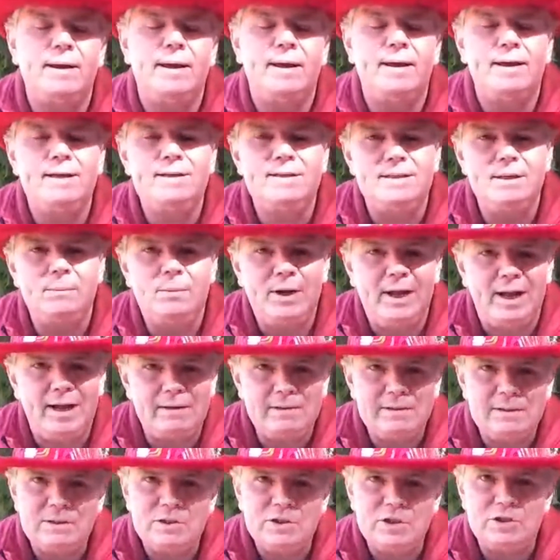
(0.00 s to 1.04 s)
in someone
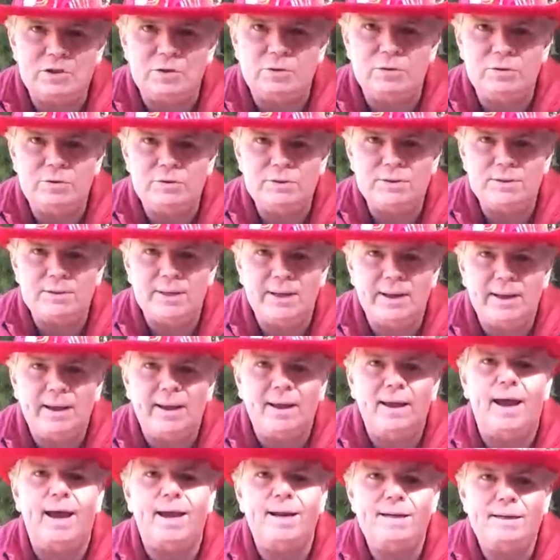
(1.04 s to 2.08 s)
else's shoes
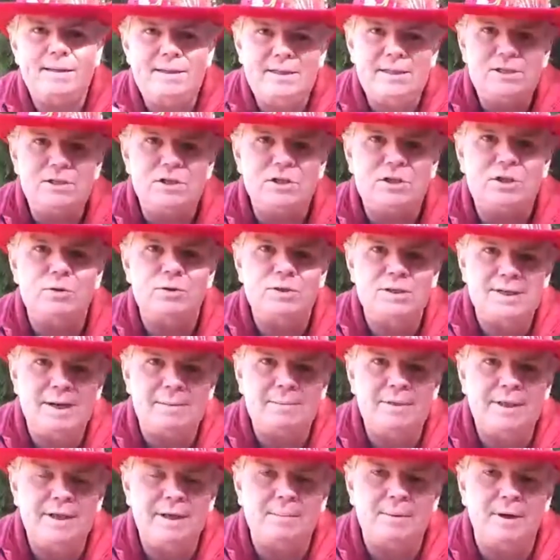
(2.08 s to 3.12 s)
and teaches you
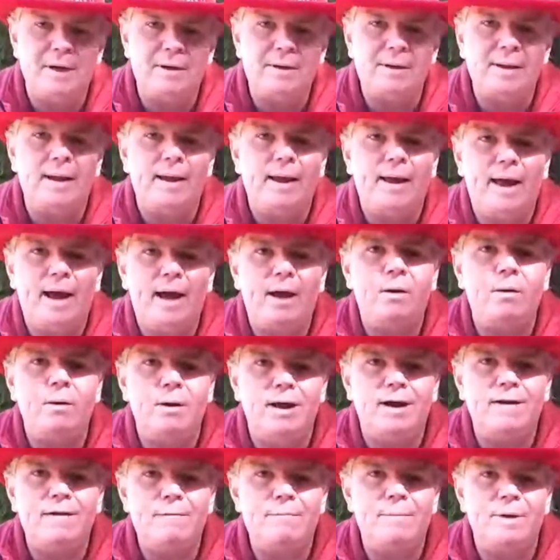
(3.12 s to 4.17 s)
something about how
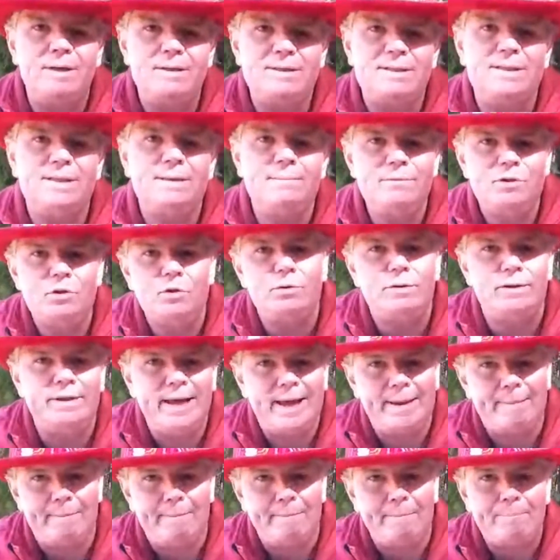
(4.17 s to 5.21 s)
life might seem to them.